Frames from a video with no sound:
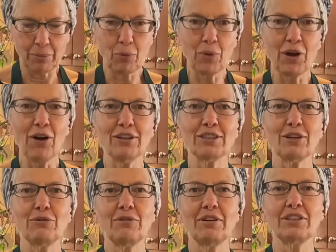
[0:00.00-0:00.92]
we're
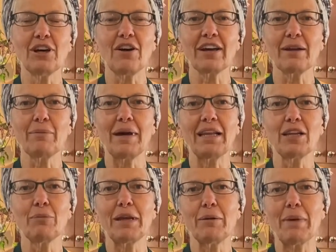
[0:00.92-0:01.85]
also talking about a little
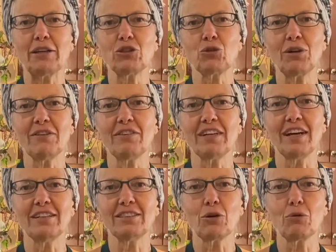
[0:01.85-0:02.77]
bit about
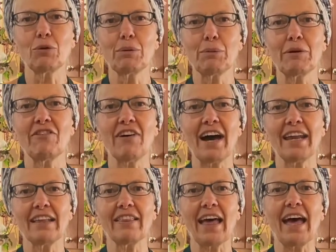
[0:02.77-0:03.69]
trivia. So we'll be
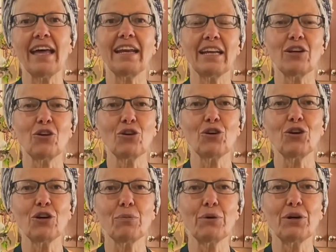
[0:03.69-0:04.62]
providing that in your
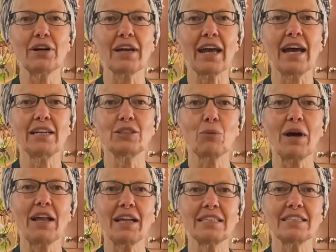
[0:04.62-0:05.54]
cookbook as
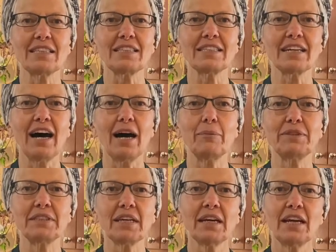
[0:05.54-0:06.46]
well as the
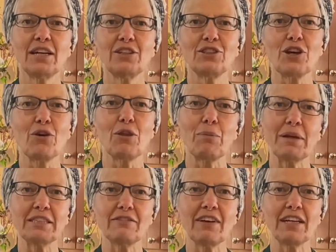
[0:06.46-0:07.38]
stops. So the
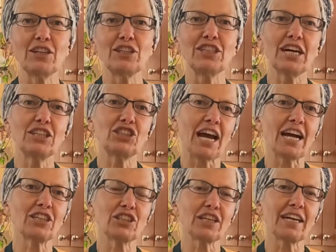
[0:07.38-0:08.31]
Pennsylvania Dutch
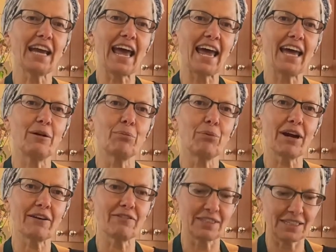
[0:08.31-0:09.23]
actually had
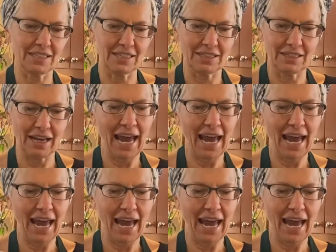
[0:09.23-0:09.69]
radishes